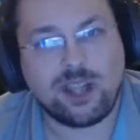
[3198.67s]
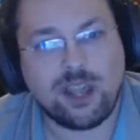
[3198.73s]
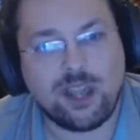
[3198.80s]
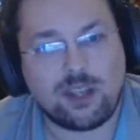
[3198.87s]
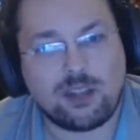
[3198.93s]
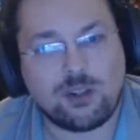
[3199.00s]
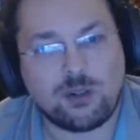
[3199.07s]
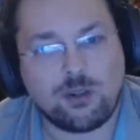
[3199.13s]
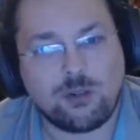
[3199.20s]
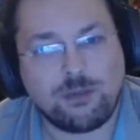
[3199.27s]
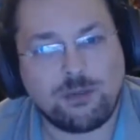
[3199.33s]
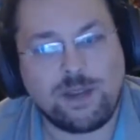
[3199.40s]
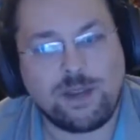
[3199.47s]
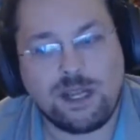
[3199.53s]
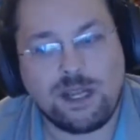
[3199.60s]
your
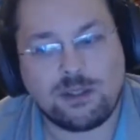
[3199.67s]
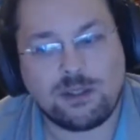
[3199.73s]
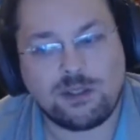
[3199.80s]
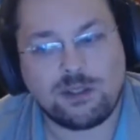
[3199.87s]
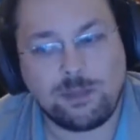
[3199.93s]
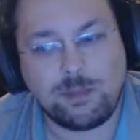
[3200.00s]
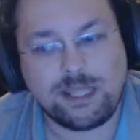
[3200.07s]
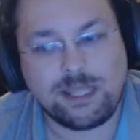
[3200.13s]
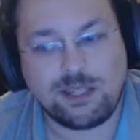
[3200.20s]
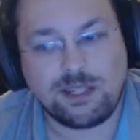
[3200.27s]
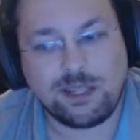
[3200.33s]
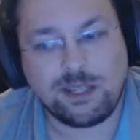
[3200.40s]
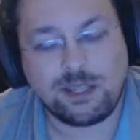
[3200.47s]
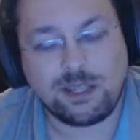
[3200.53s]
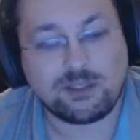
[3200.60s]
fee to
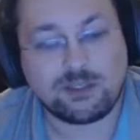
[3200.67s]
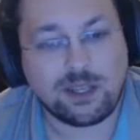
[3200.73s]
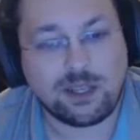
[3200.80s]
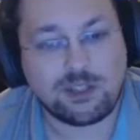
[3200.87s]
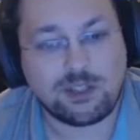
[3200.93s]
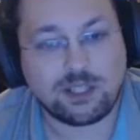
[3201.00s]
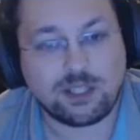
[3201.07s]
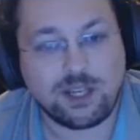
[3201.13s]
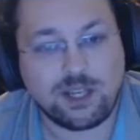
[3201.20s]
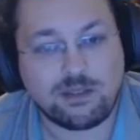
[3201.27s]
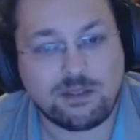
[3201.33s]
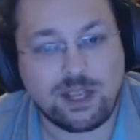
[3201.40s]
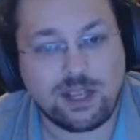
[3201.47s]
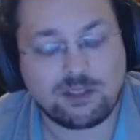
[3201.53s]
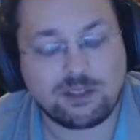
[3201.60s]
BT essentially.
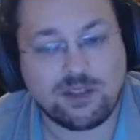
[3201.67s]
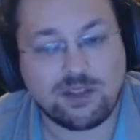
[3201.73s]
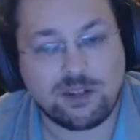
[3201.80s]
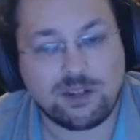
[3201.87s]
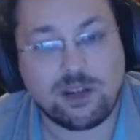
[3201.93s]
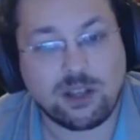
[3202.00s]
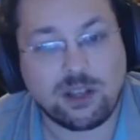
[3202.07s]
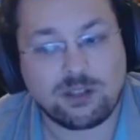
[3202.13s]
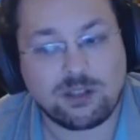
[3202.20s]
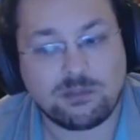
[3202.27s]
That's their cut.